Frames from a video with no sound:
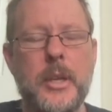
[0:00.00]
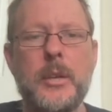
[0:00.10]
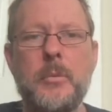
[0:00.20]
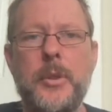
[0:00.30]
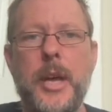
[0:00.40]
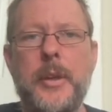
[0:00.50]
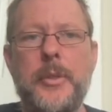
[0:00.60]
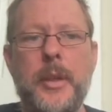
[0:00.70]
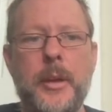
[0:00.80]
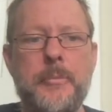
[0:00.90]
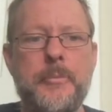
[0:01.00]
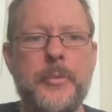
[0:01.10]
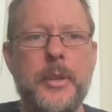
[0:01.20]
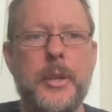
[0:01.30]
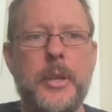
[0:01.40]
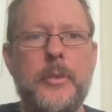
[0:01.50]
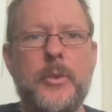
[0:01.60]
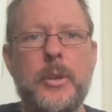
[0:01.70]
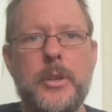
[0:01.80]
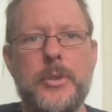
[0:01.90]
Without them,
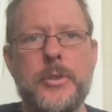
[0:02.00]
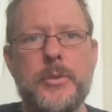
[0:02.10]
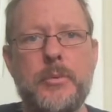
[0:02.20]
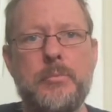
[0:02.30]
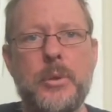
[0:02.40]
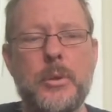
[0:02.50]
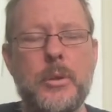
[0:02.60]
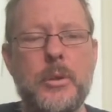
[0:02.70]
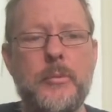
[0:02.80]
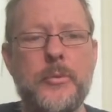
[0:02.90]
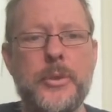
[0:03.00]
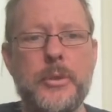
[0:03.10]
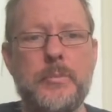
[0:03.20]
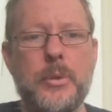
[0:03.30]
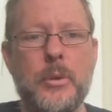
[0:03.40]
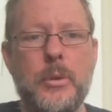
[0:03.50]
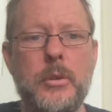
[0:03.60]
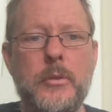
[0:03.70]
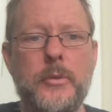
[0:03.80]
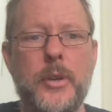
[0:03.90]
if conditions were too
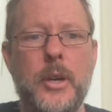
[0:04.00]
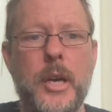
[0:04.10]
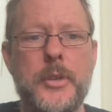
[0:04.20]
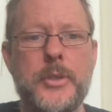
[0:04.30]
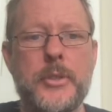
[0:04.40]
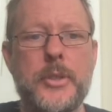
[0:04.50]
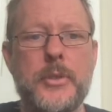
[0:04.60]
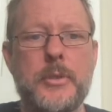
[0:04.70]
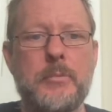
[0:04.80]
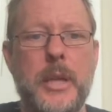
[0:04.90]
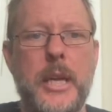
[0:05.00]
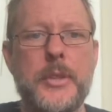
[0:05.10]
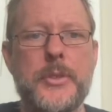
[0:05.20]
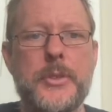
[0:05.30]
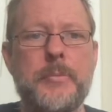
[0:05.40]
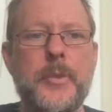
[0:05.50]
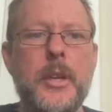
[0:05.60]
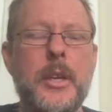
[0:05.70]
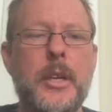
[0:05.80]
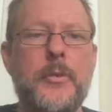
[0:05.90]
poor for higher succession plants,
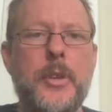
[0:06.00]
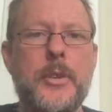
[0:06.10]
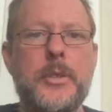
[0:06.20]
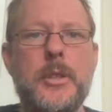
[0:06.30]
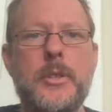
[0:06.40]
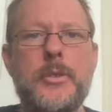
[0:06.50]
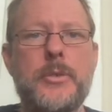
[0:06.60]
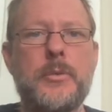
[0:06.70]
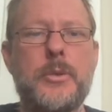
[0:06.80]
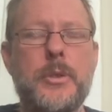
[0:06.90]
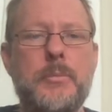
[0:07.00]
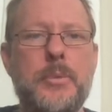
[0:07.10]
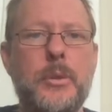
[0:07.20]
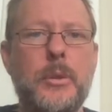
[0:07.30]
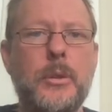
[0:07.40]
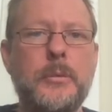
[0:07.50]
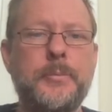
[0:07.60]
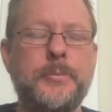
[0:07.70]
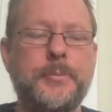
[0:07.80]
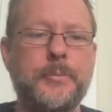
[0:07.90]
if those conditions were too poor,
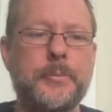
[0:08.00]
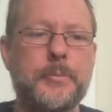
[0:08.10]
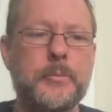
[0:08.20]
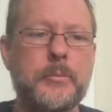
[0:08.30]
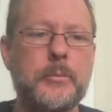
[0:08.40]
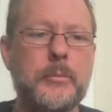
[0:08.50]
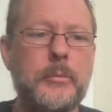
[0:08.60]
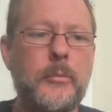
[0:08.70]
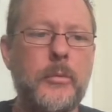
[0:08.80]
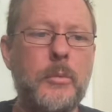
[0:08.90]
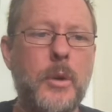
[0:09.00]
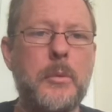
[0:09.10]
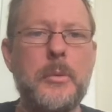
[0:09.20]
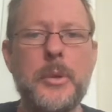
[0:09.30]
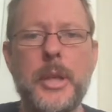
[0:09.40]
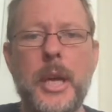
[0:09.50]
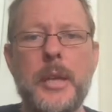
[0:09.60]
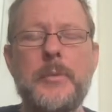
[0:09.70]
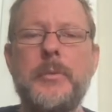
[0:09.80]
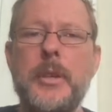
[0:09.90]
what we would
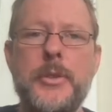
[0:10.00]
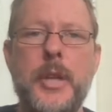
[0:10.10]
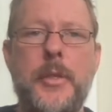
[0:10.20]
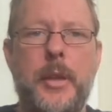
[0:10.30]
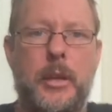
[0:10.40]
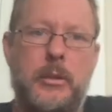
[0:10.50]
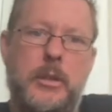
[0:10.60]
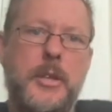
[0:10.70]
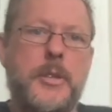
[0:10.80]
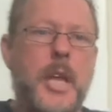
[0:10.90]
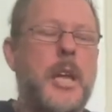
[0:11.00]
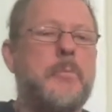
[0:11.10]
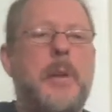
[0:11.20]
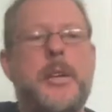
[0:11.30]
get is nothing. Instead, bare